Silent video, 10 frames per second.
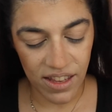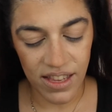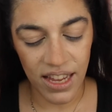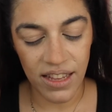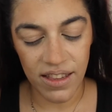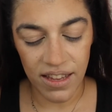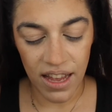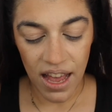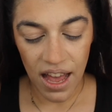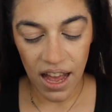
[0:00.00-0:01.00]
Tint,
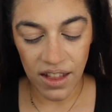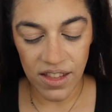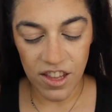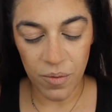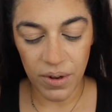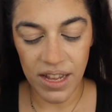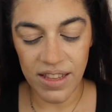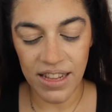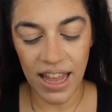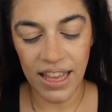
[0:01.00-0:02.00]
and this one is
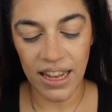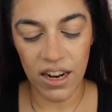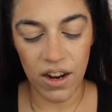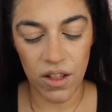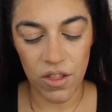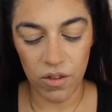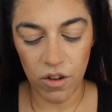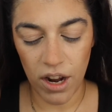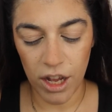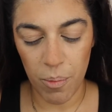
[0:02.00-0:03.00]
Naked Lunch. It's
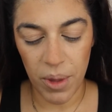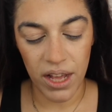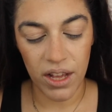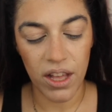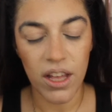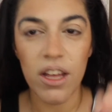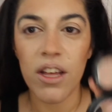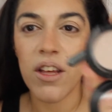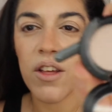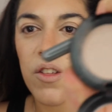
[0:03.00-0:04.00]
got like a pink
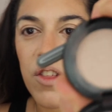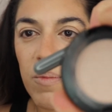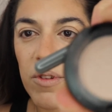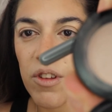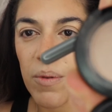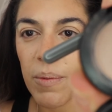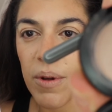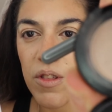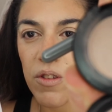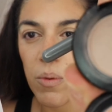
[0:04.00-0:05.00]
shimmer to it,
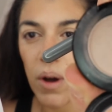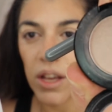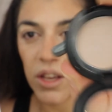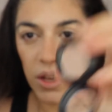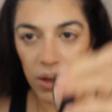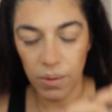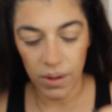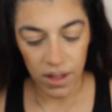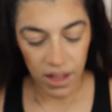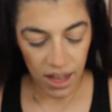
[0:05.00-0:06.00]
which is quite cute,
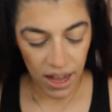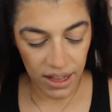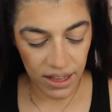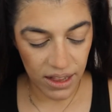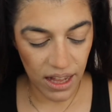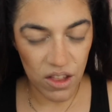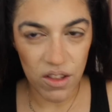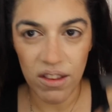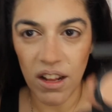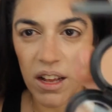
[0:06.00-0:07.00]
and then that's
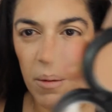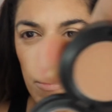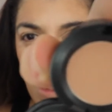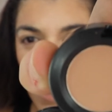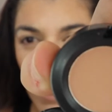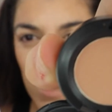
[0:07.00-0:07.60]
just like a matte